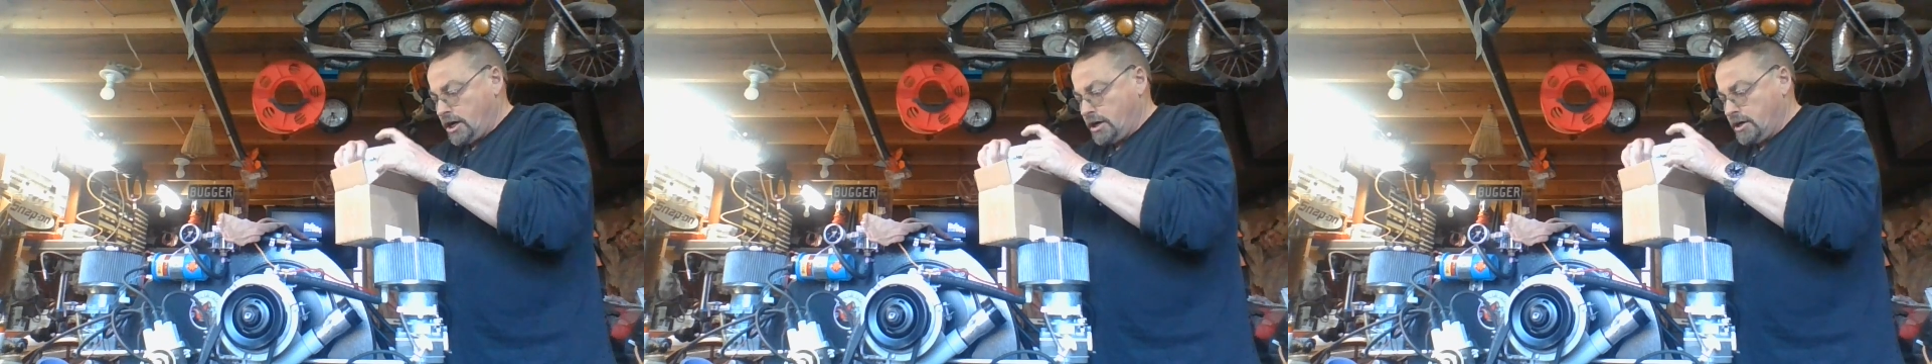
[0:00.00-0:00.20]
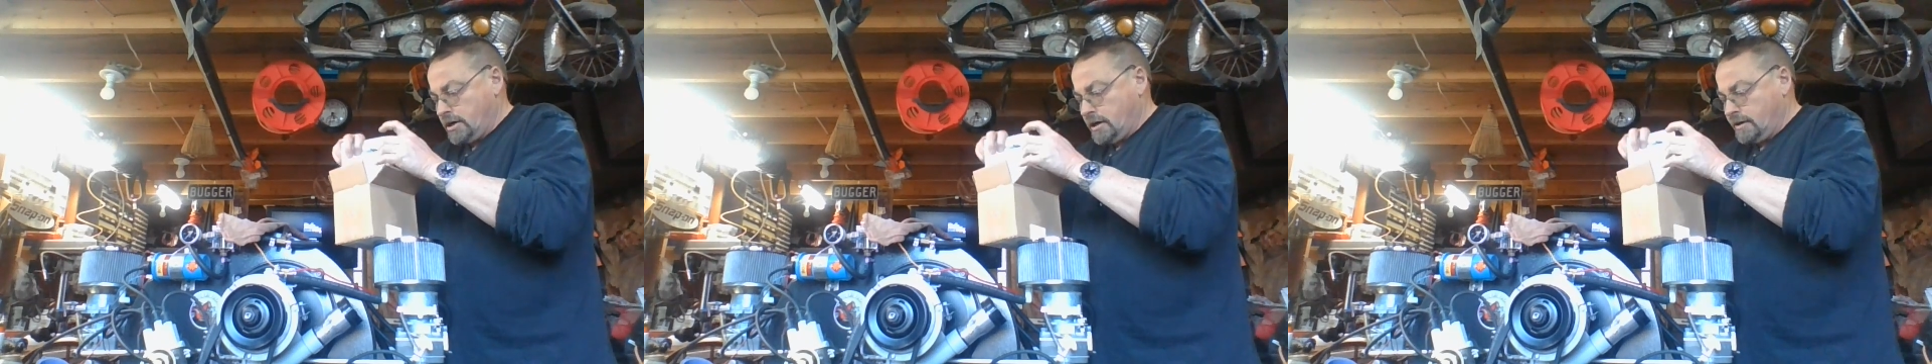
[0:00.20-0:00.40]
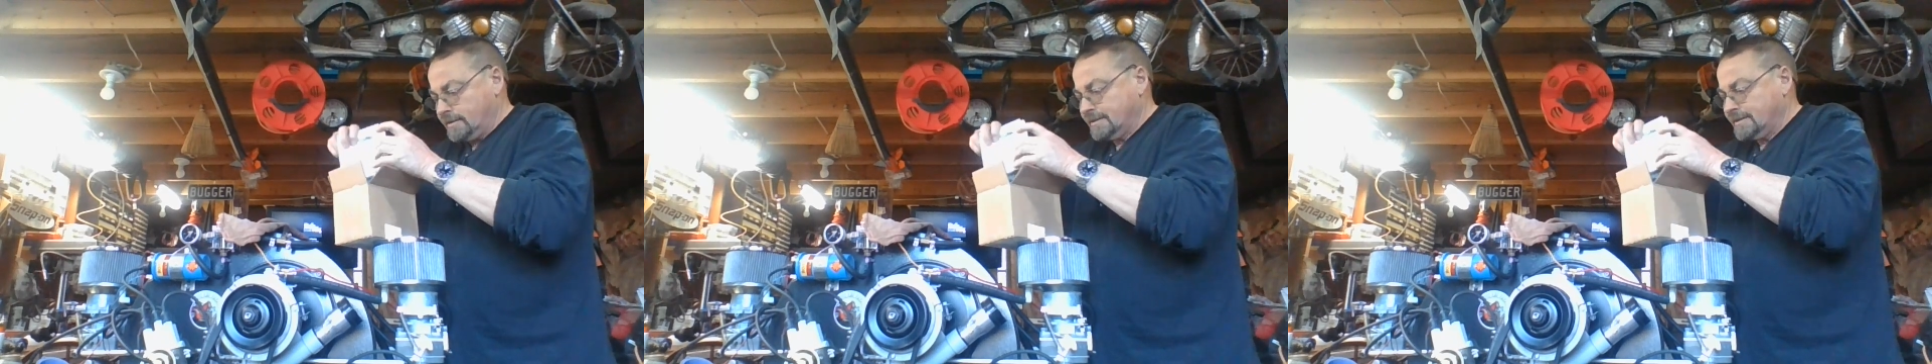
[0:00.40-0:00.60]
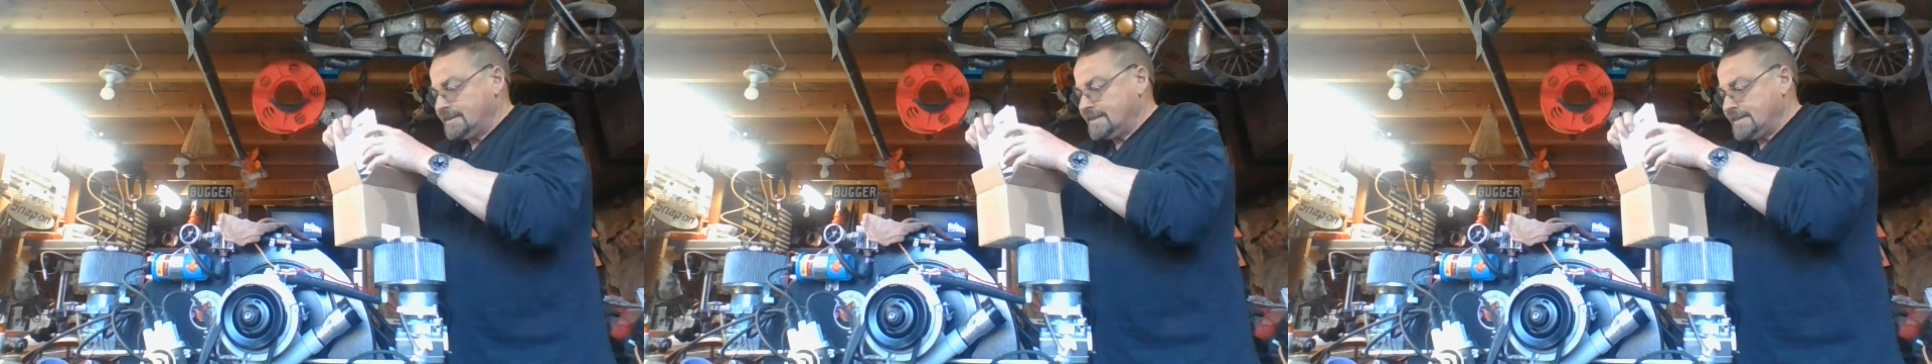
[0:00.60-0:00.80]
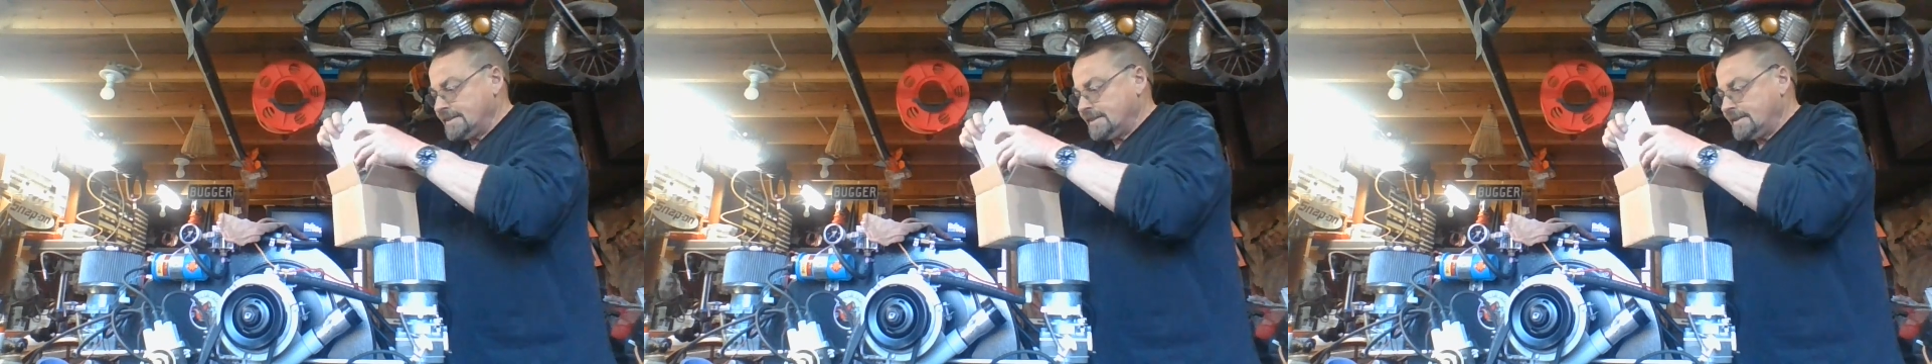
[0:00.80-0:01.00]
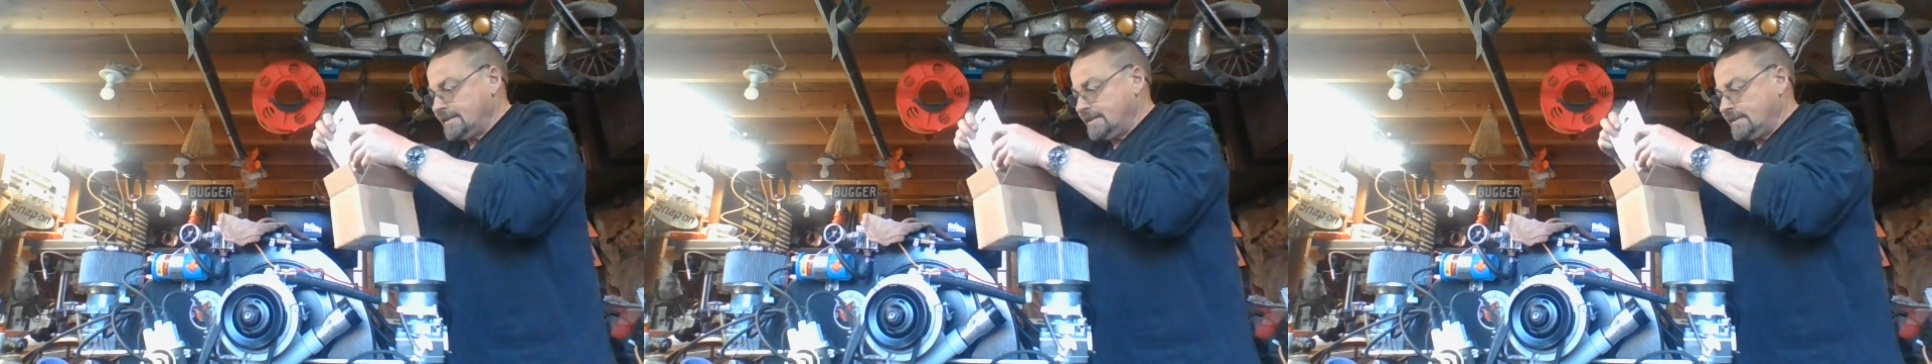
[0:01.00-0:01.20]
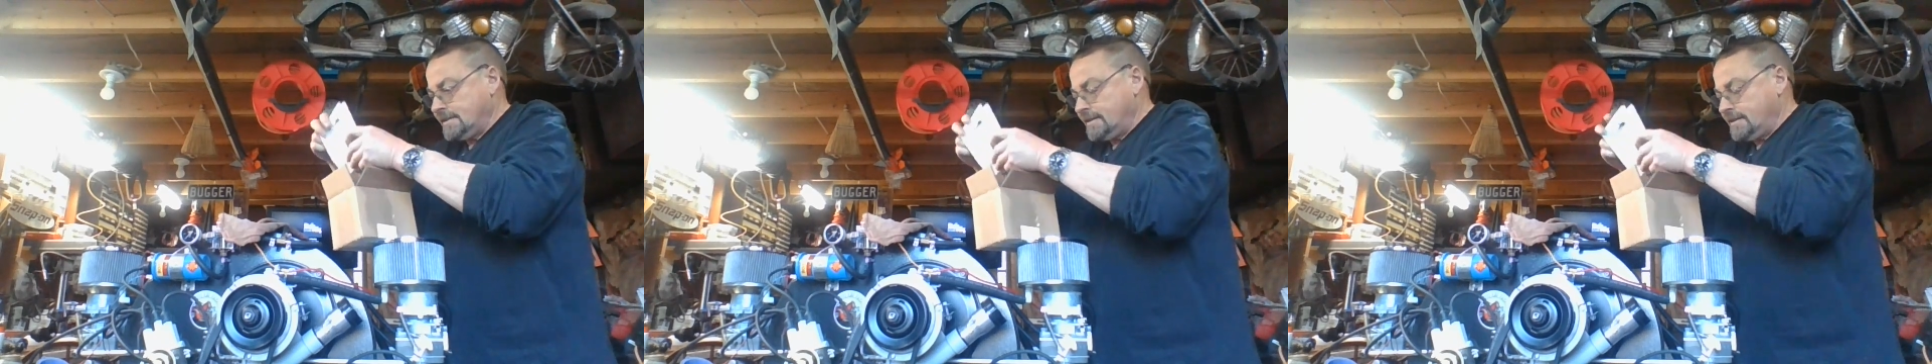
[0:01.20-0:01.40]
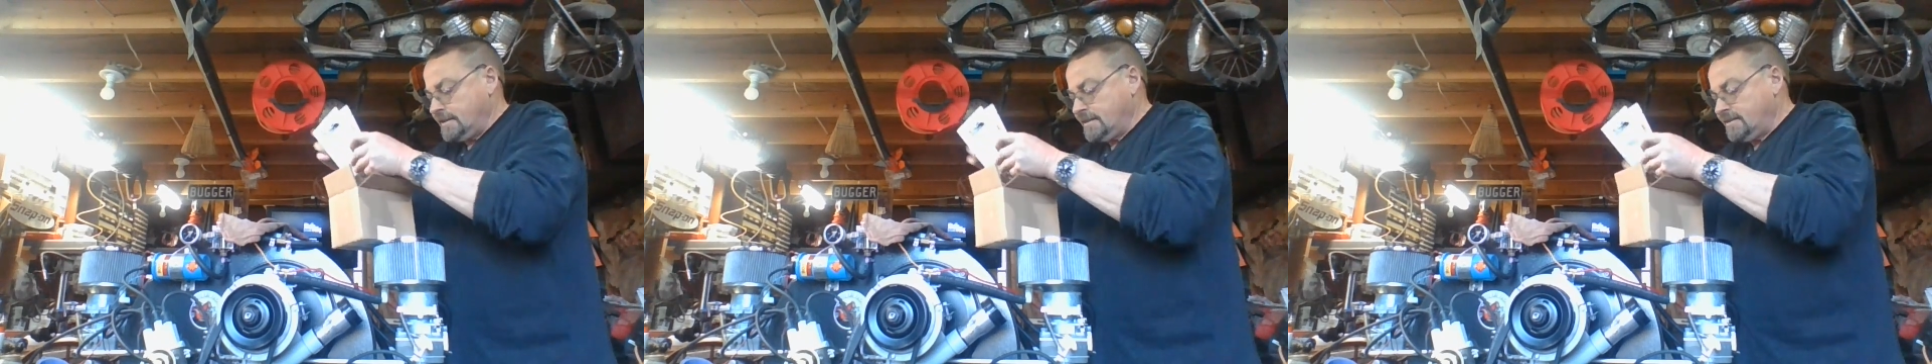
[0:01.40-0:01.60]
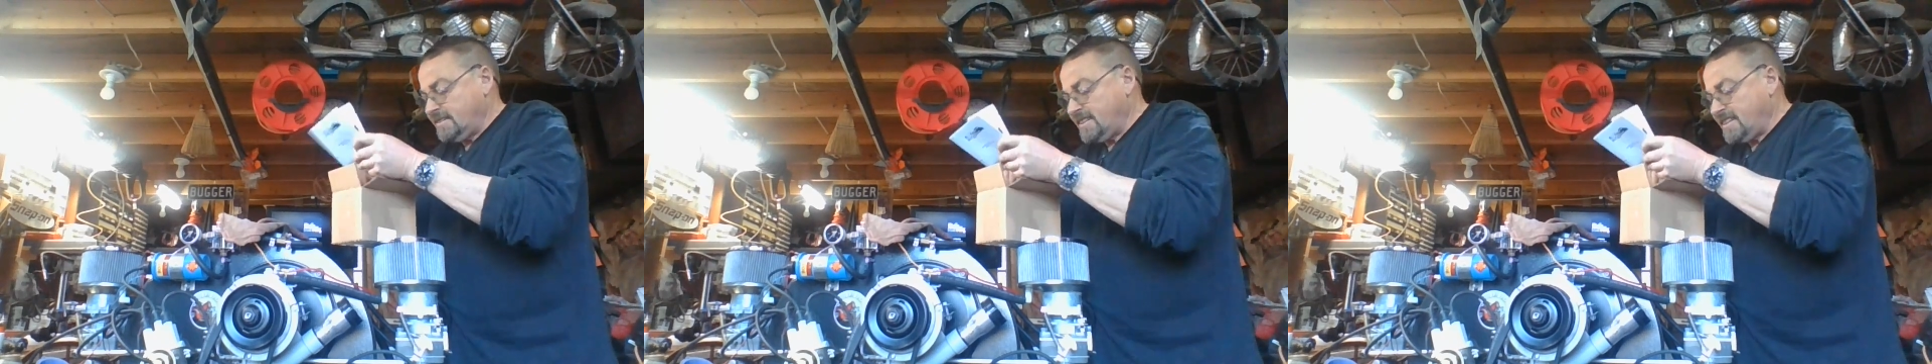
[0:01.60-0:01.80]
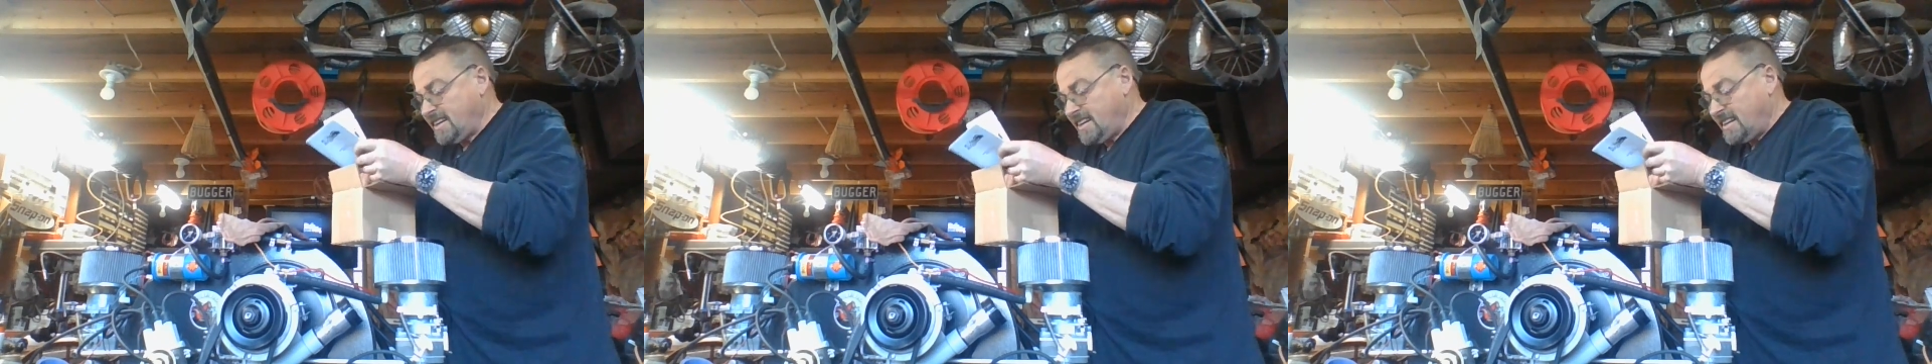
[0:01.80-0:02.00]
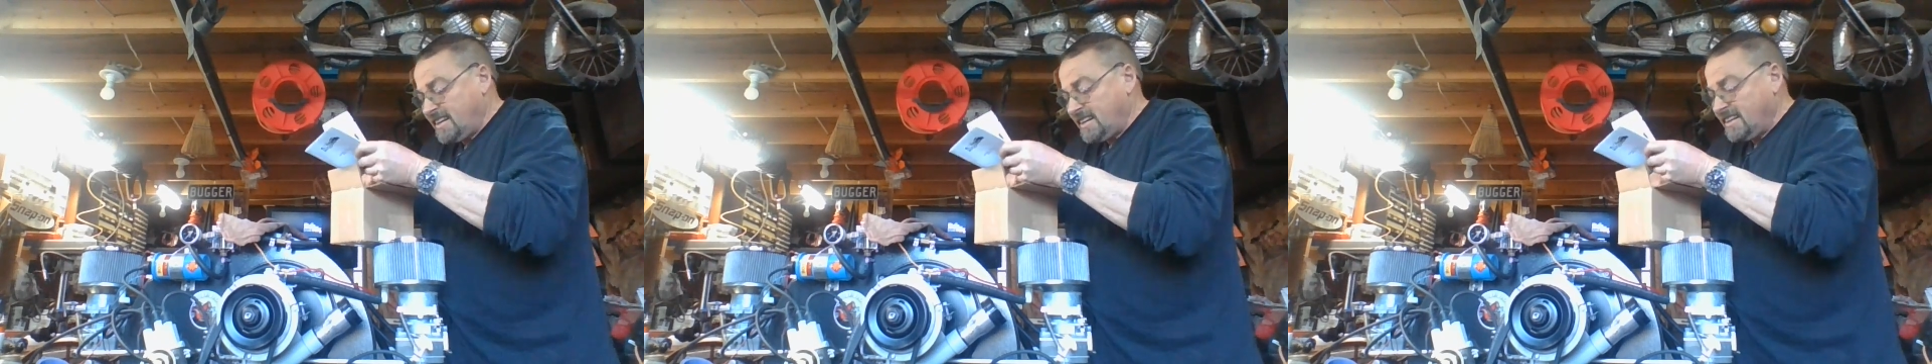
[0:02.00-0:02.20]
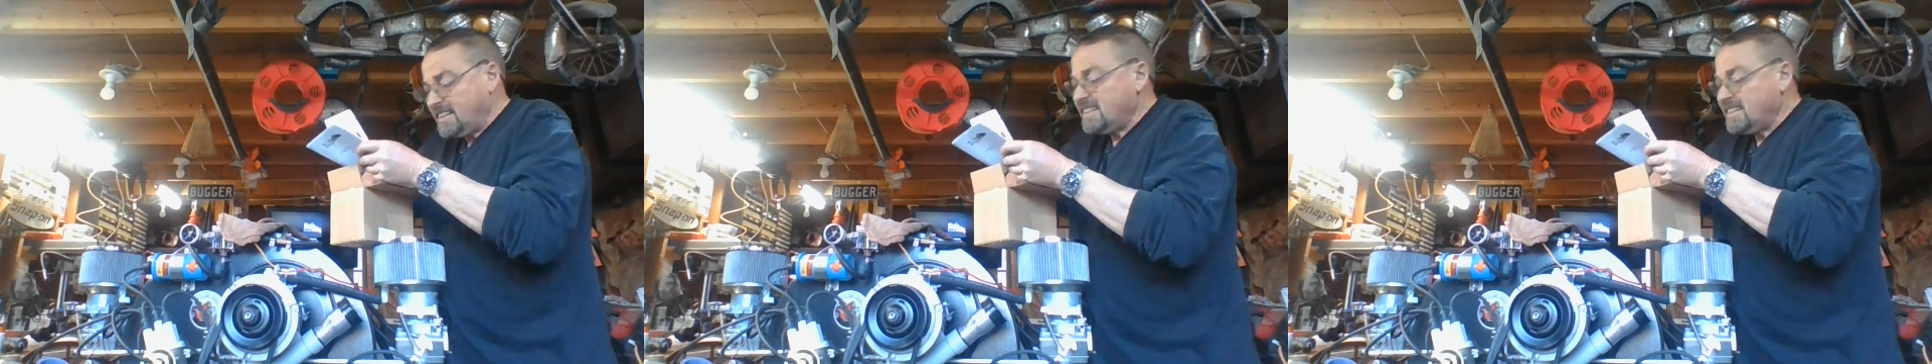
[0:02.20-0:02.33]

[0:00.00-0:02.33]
there. Okay.